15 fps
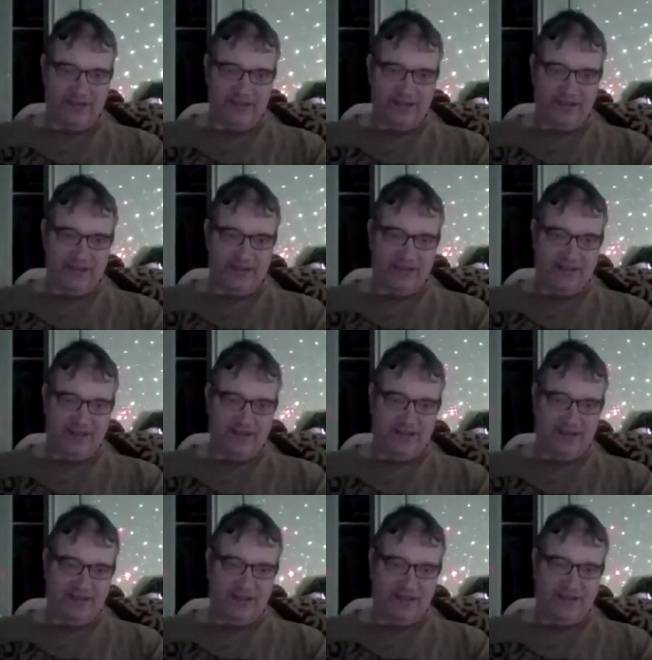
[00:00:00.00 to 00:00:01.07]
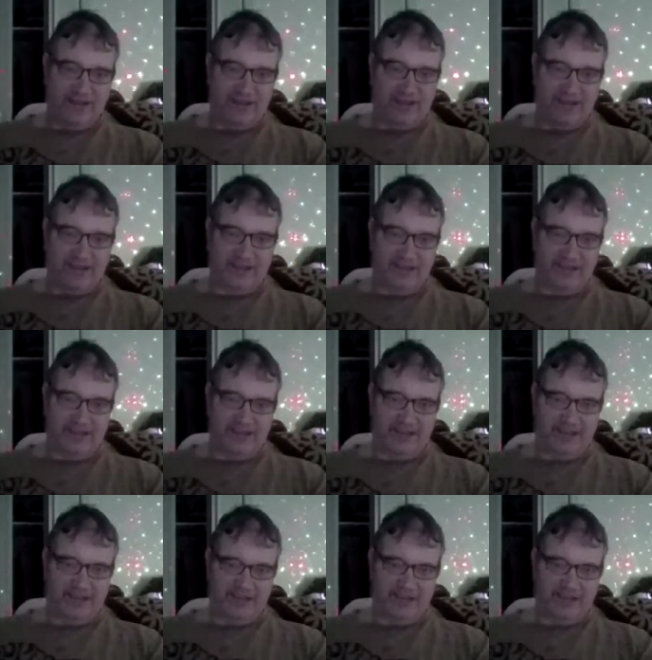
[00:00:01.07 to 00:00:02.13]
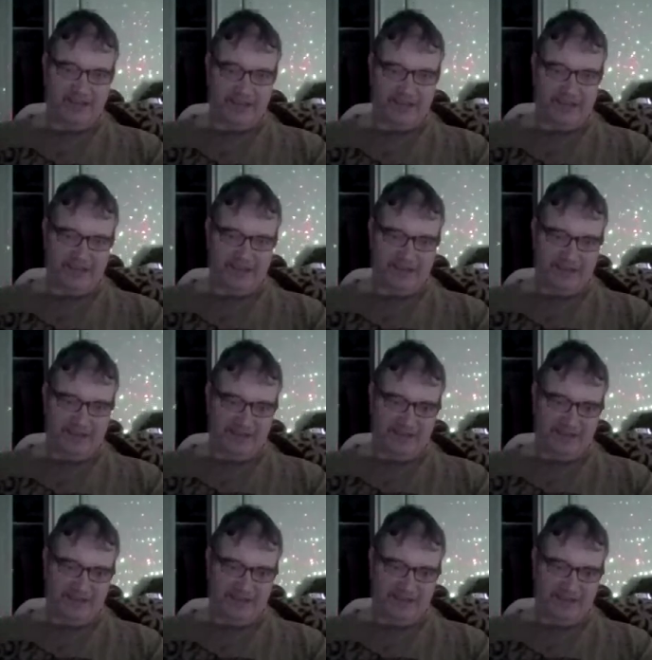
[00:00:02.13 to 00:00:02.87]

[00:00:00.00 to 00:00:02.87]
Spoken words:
Nothing is said.